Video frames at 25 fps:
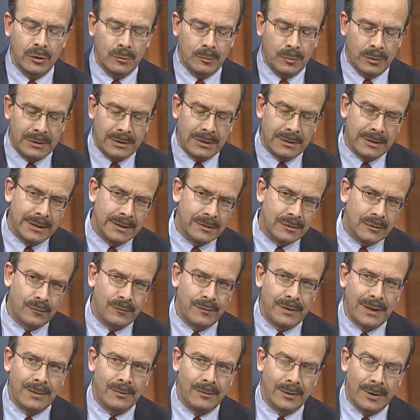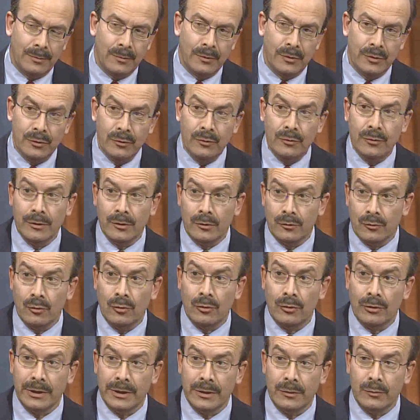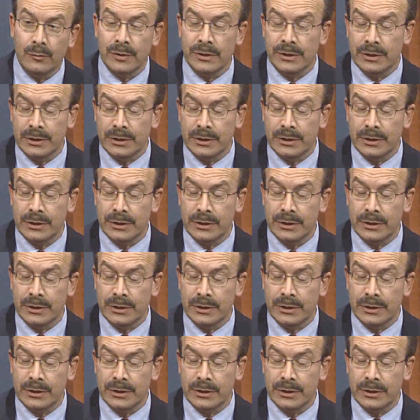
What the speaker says: you put the laser fiber up to the groin,